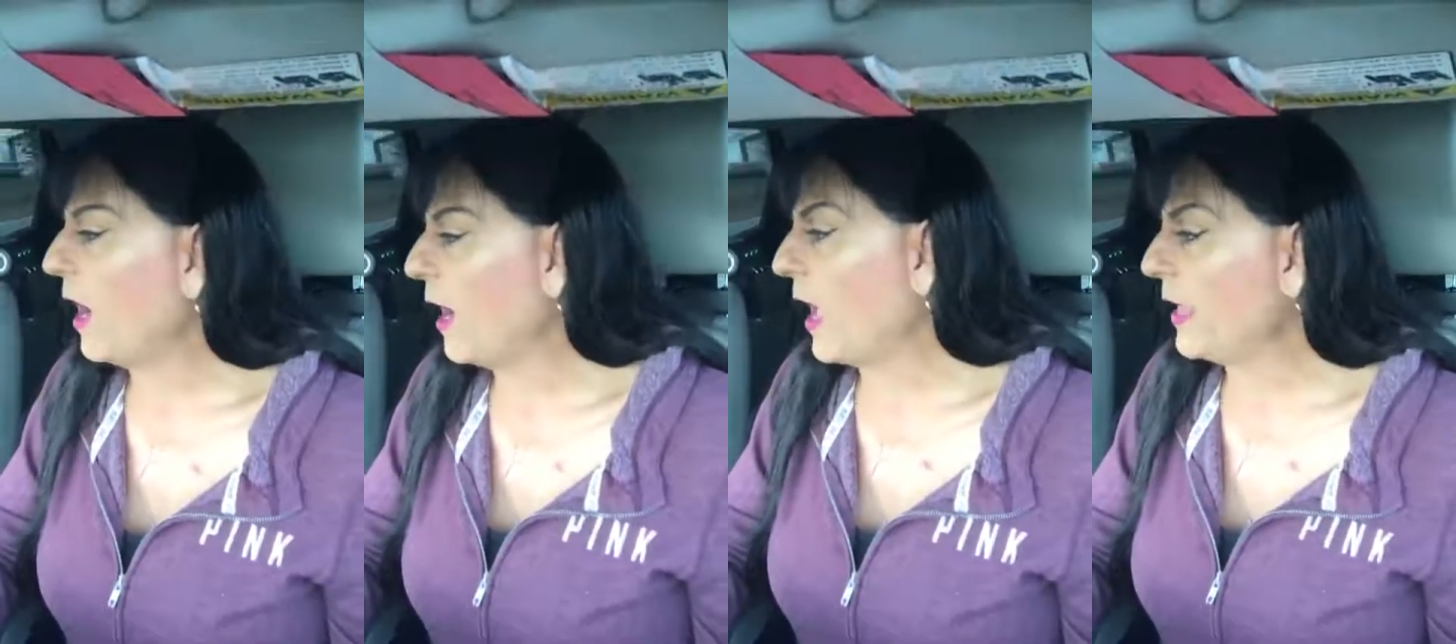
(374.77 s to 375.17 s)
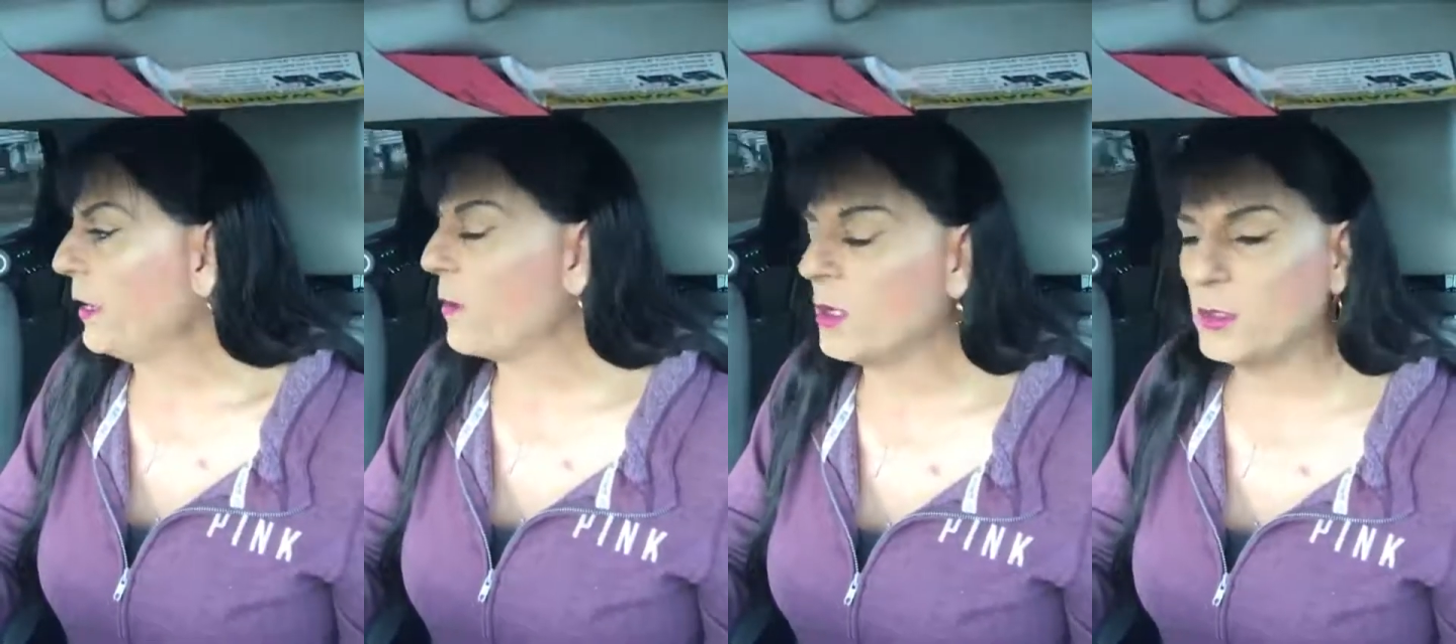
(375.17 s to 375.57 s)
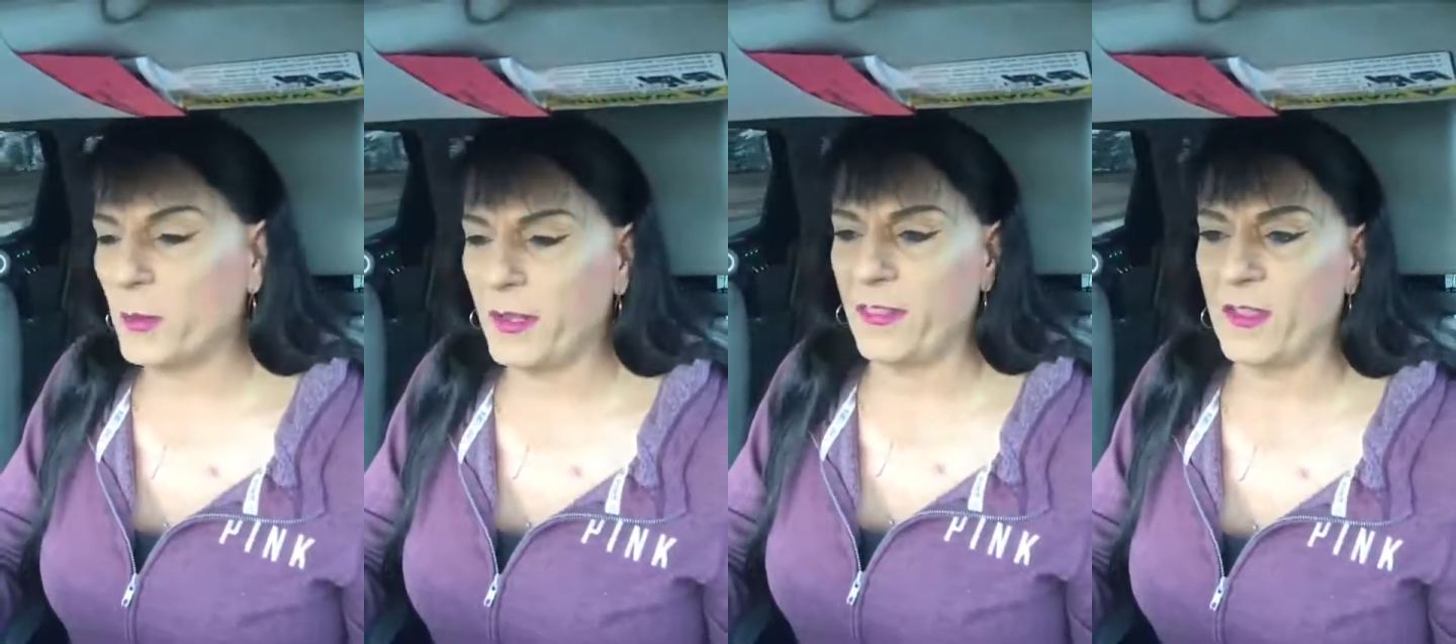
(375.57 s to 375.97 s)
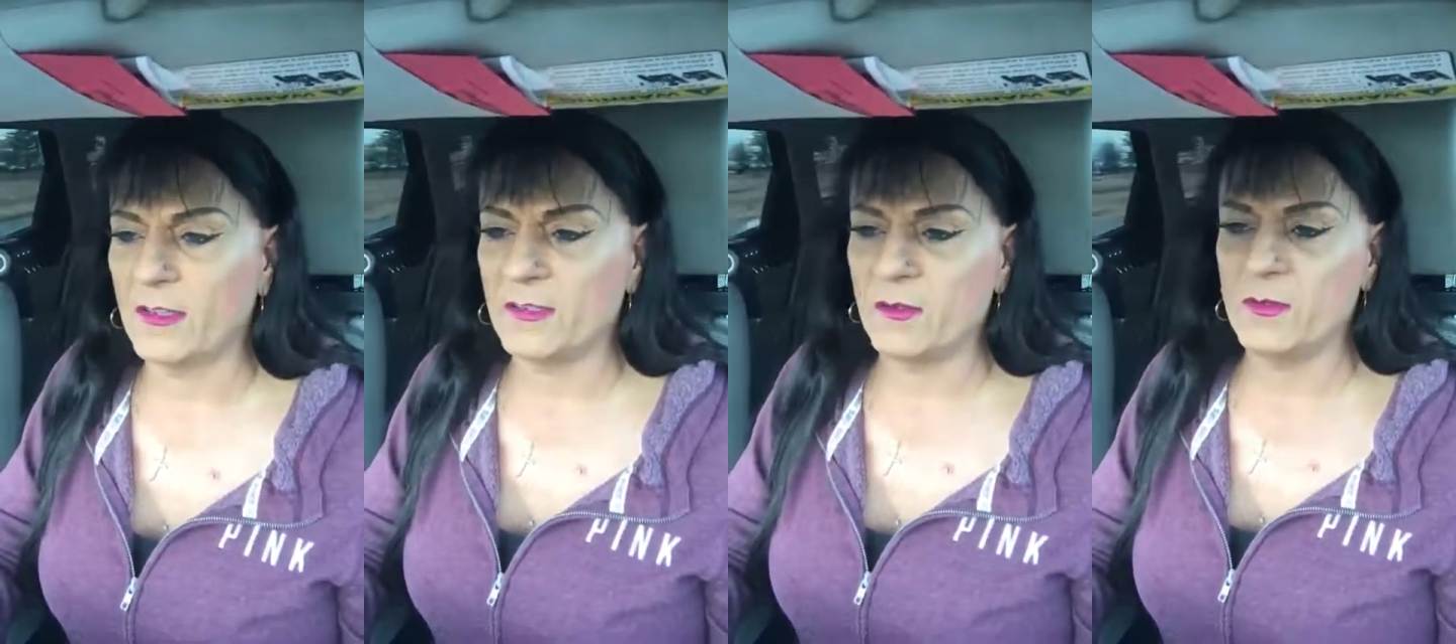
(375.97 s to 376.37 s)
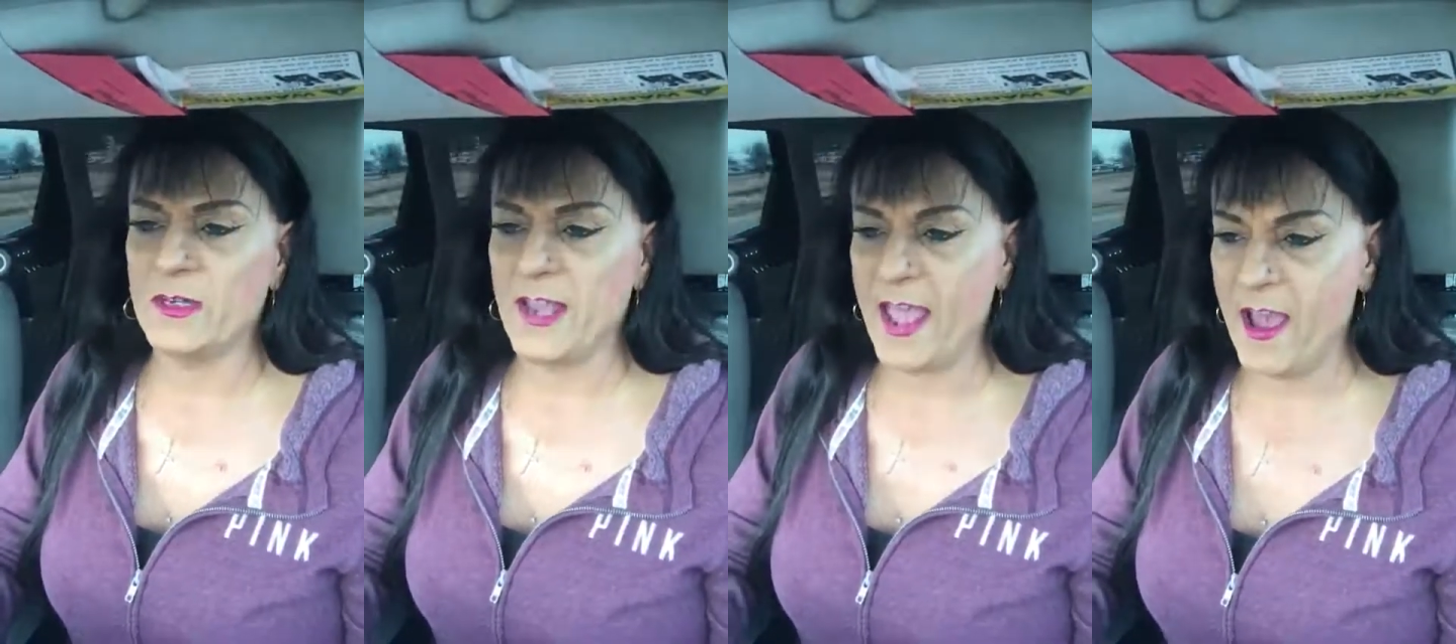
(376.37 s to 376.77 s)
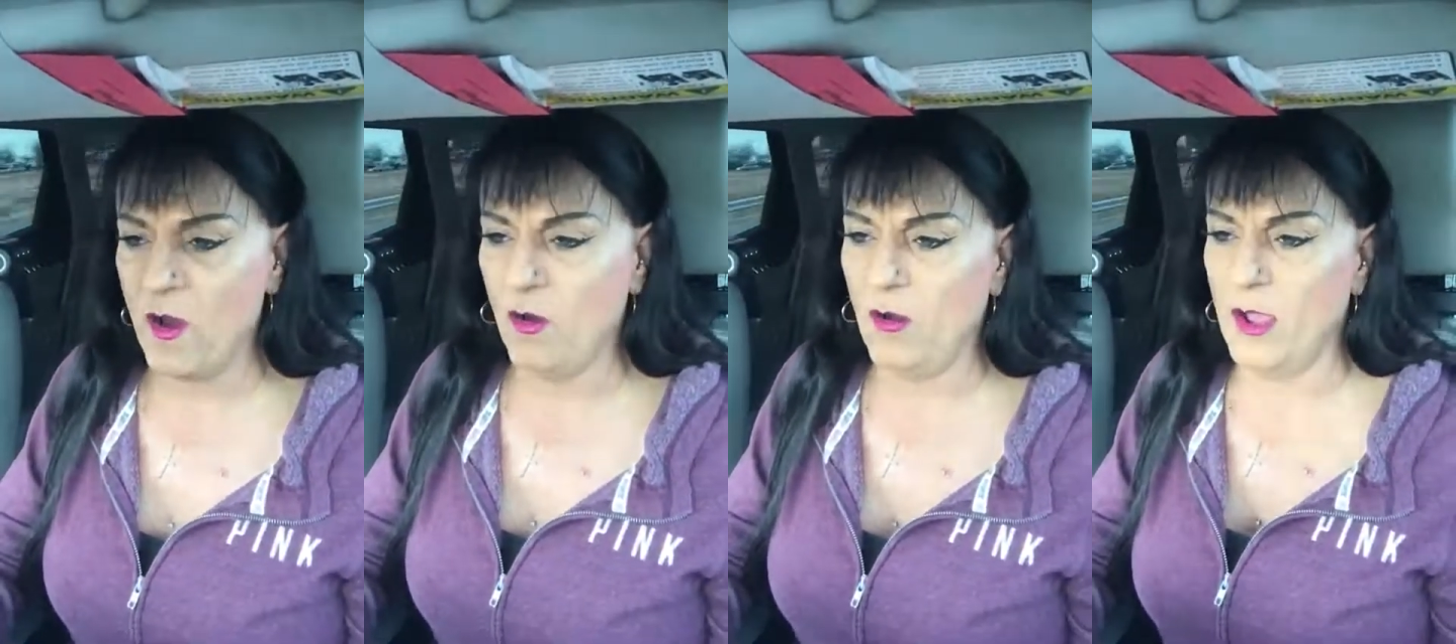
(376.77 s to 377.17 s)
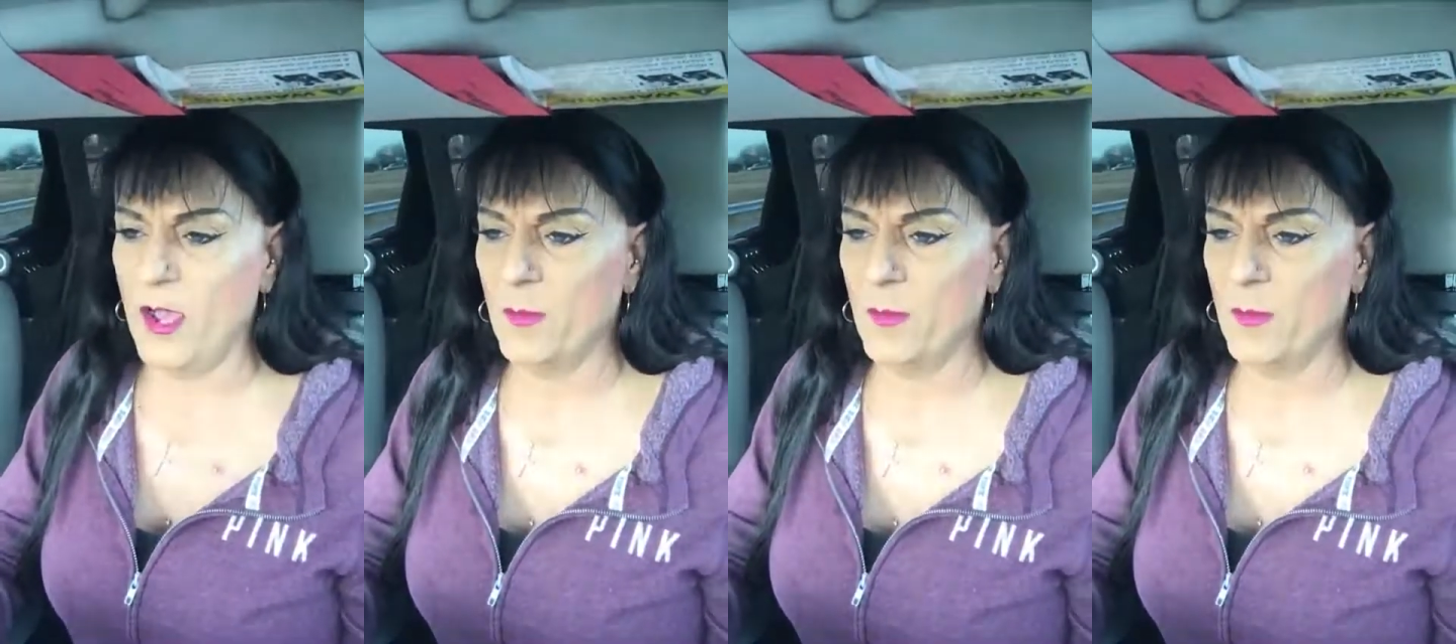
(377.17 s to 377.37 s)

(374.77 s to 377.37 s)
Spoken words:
And they won't do anything. So now